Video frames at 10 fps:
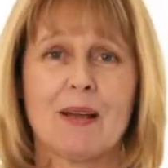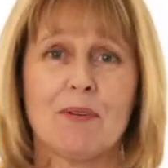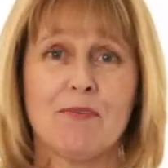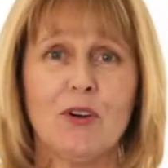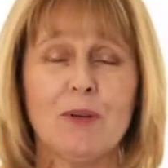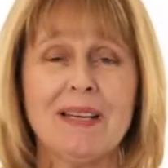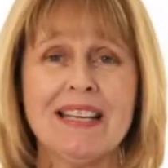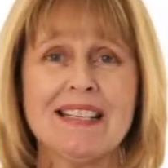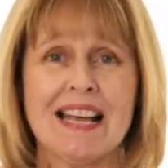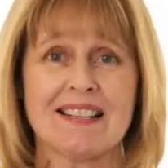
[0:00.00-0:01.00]
Before you
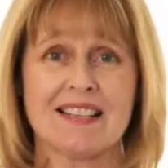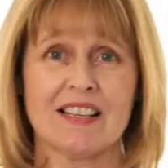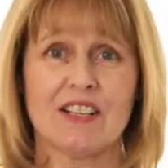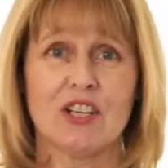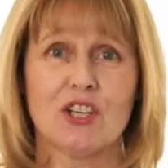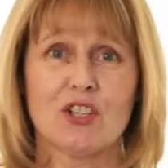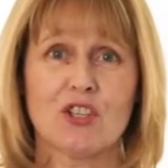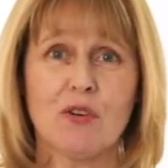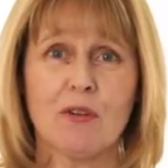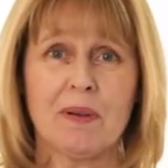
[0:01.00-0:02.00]
begin testing,
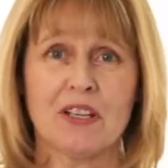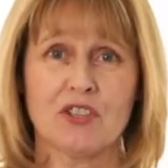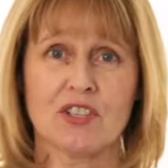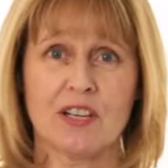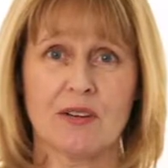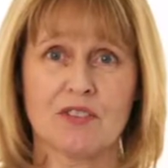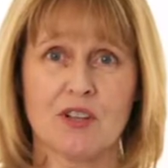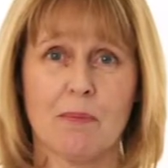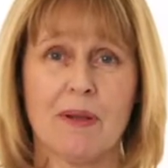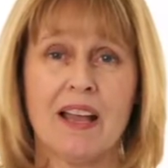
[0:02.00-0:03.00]
show the pictures close
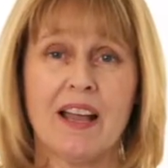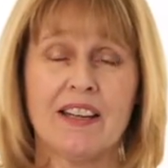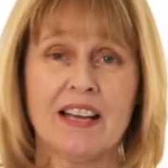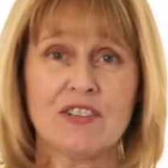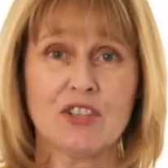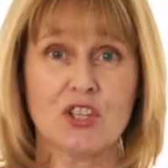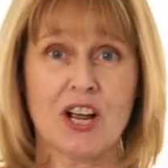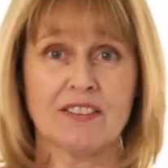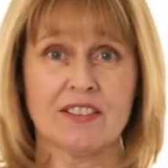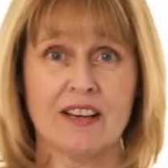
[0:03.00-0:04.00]
up and ask the
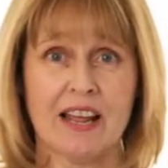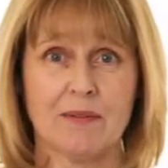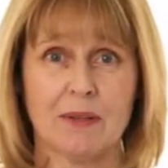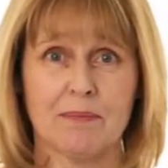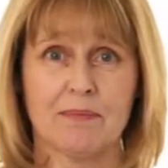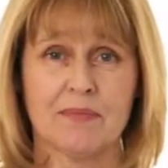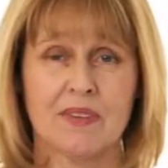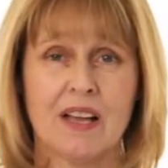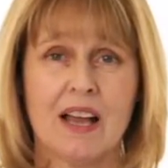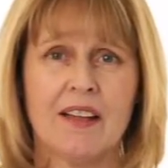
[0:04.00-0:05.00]
child to name them,
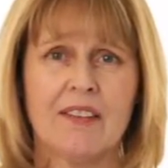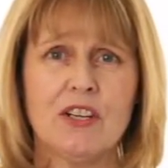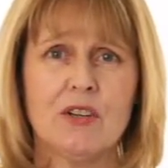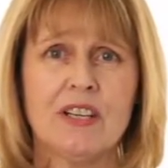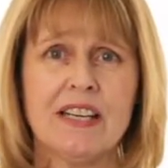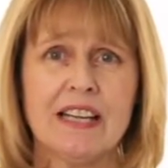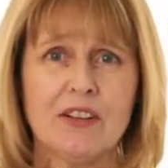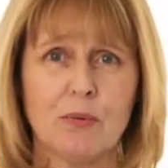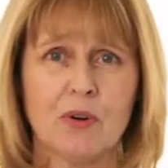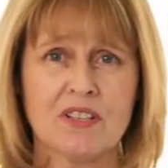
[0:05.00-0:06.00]
and then you can hear
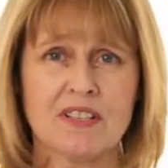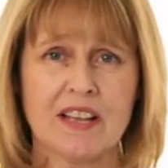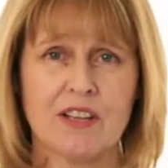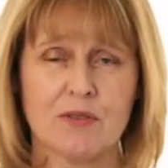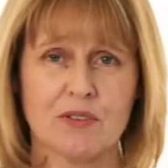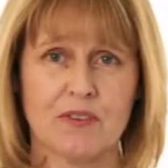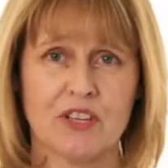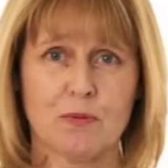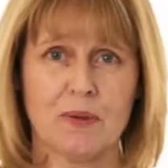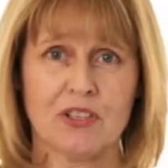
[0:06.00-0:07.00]
the words they use for
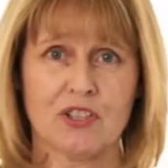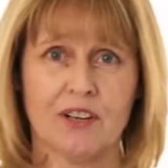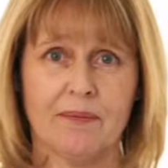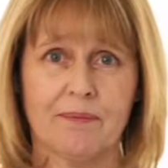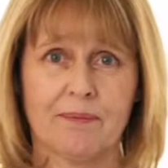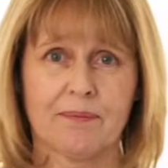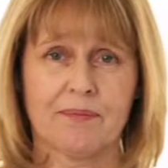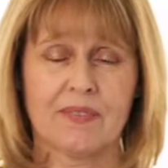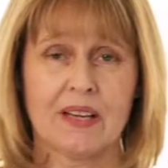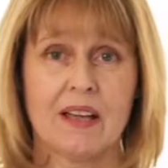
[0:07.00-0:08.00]
each picture.
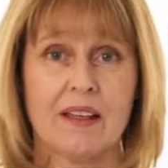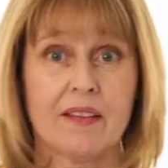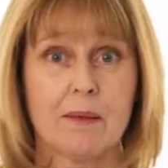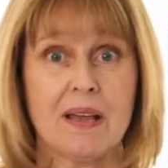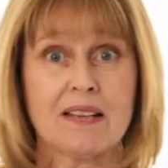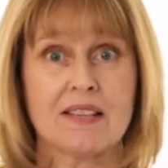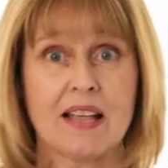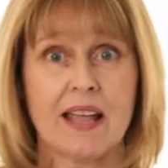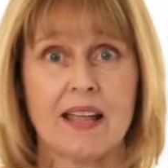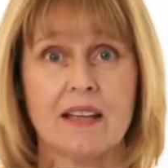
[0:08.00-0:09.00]
They may
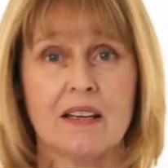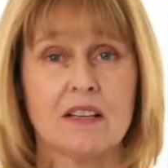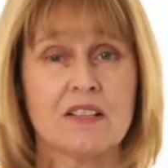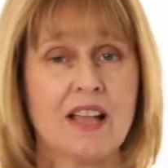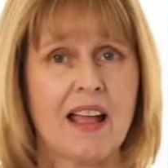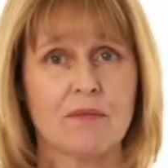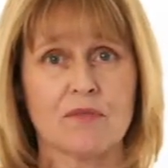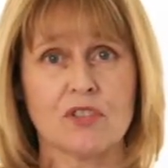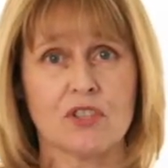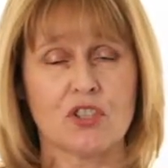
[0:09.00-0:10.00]
say
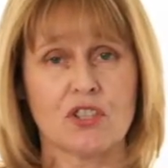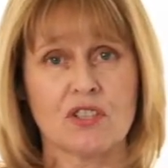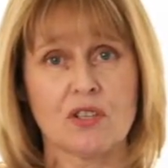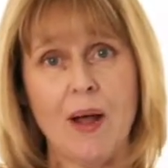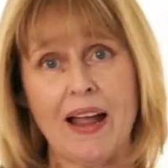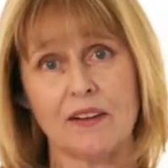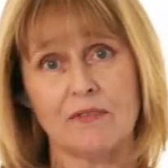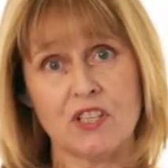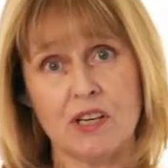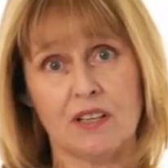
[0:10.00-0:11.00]
sounds such as quack
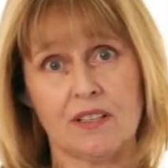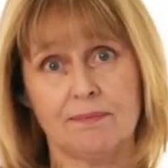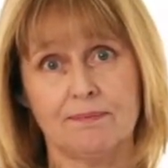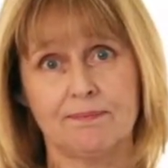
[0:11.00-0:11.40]
for duck.